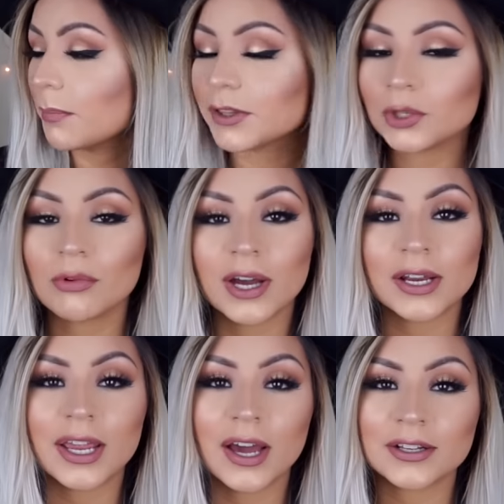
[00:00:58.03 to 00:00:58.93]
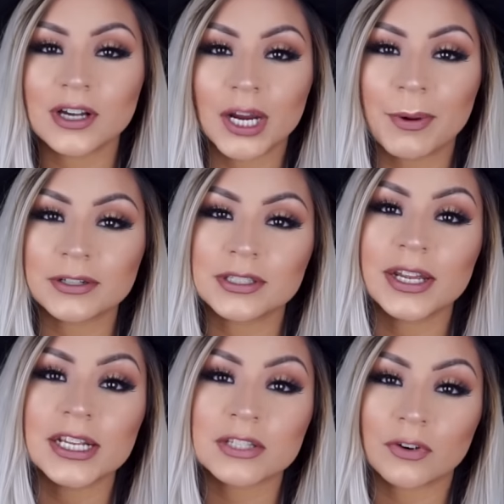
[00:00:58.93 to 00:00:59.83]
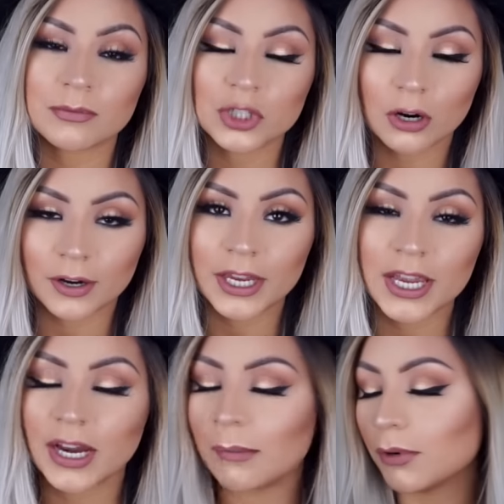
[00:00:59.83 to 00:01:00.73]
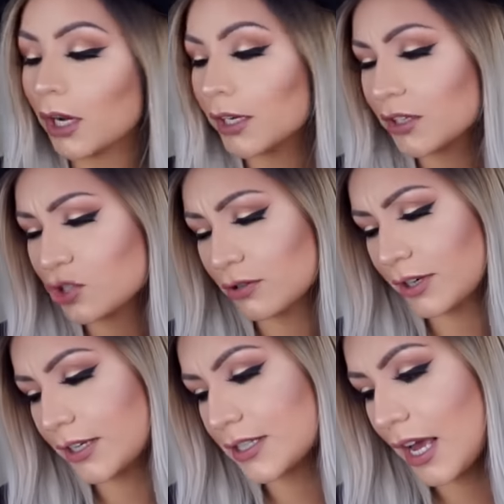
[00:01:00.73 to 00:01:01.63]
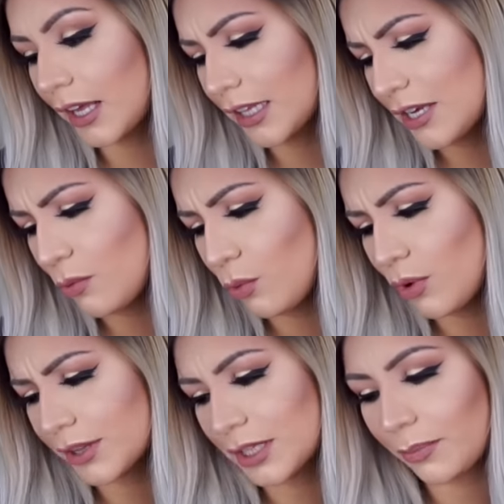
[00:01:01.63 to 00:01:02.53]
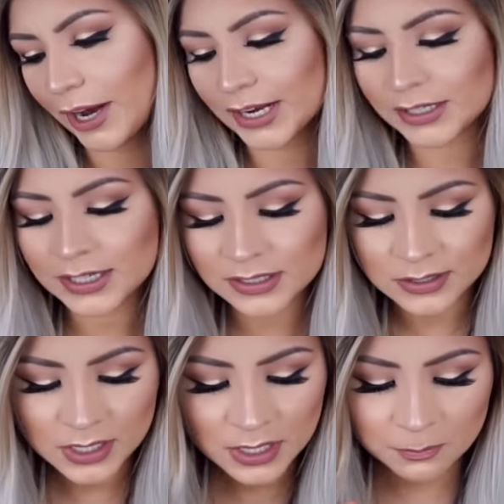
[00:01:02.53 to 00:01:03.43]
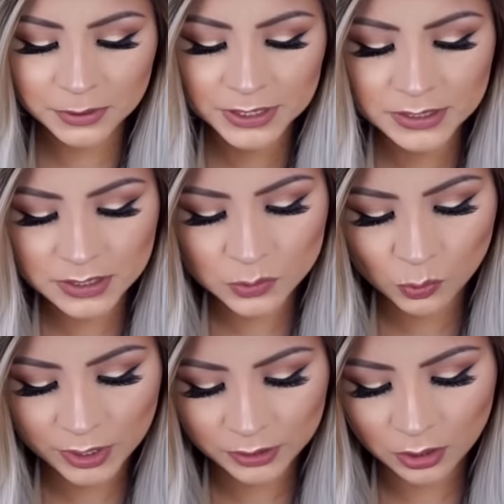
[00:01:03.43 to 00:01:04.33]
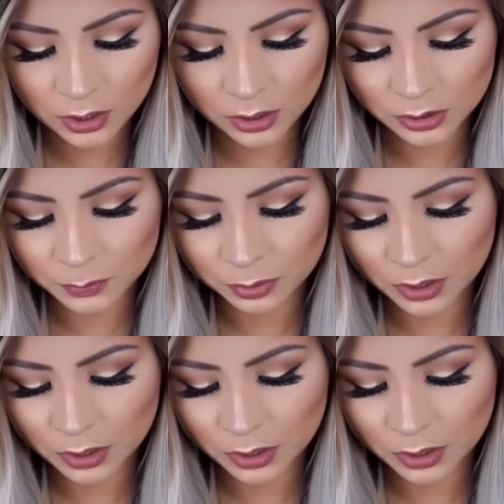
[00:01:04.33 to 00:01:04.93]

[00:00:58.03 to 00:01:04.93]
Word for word: But the one I gotta talk about today is from Target. I'm not sure exactly what the brand is, but it's this one called